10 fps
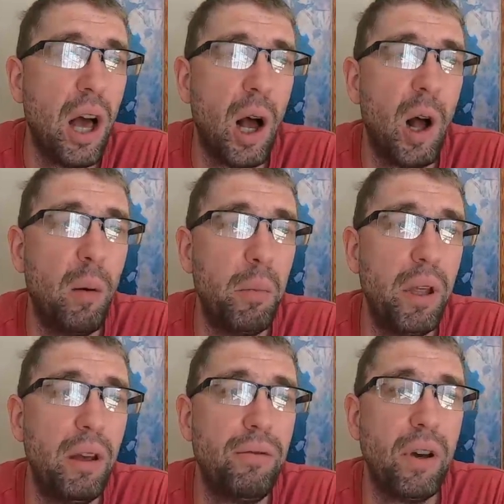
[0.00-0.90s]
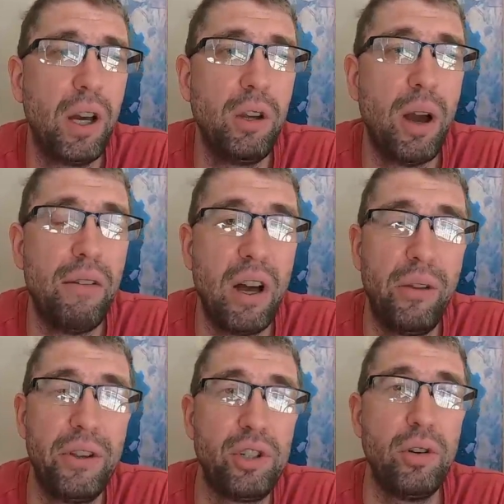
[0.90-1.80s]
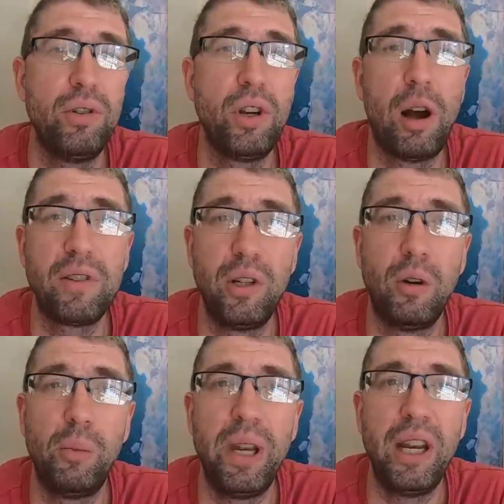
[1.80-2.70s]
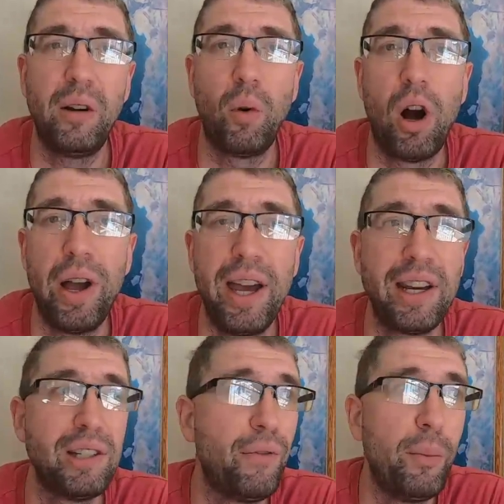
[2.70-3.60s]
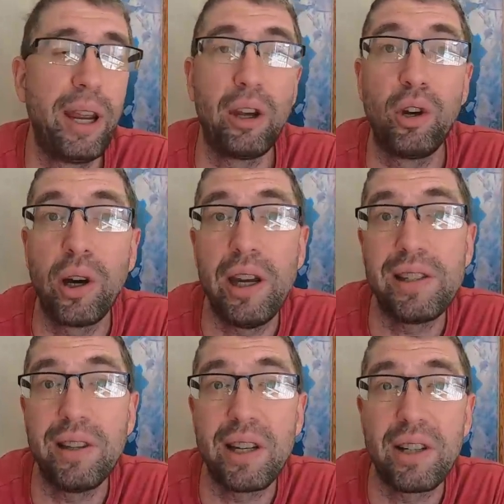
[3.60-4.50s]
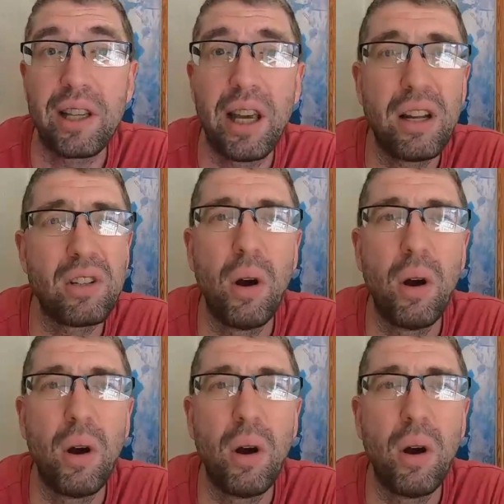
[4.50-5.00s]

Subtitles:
If you have health issues, you obviously don't want to be eating raw eggs if you're making cookies and things like that.